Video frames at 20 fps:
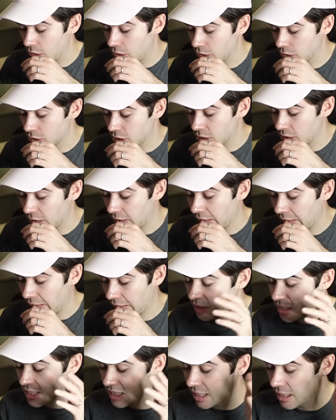Oz,
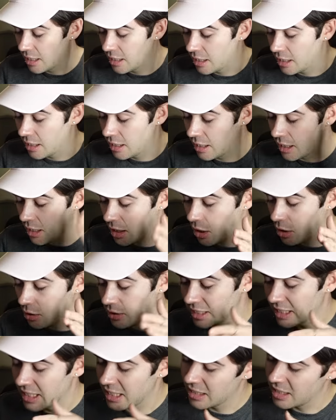and then we see her
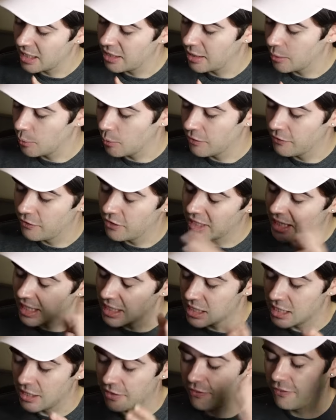holding it and kind of like one foot
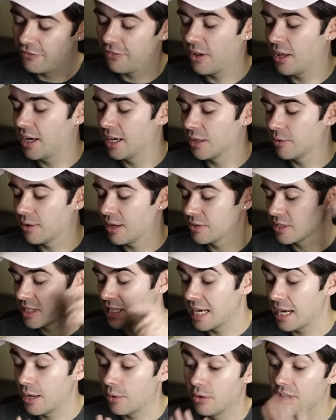against it, flying
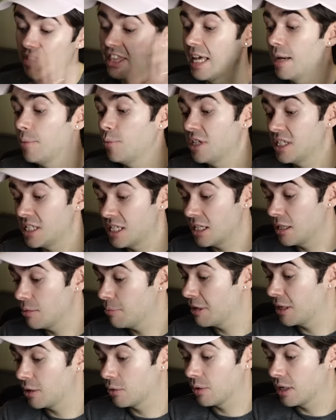around a tower, and then we
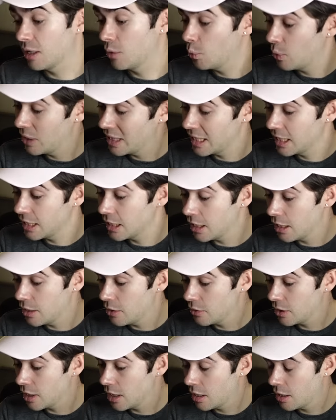see the big green Wicked
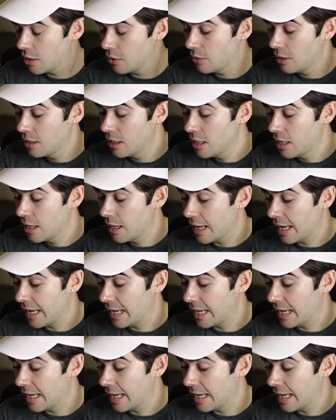logo.